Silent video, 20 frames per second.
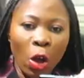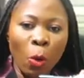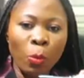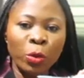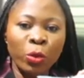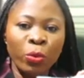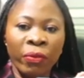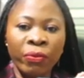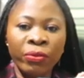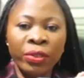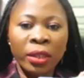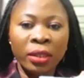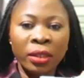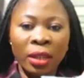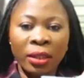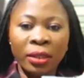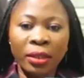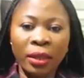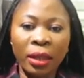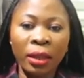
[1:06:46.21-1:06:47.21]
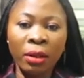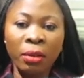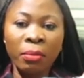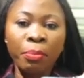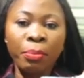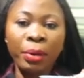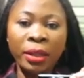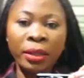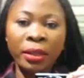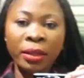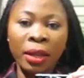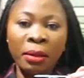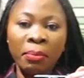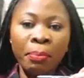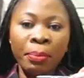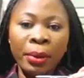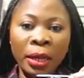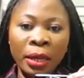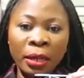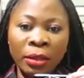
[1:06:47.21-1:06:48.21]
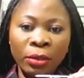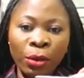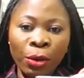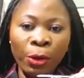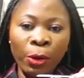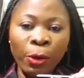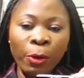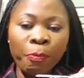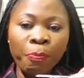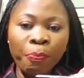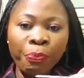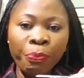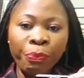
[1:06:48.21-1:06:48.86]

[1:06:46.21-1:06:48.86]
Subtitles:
Comes with this single-breasted blazer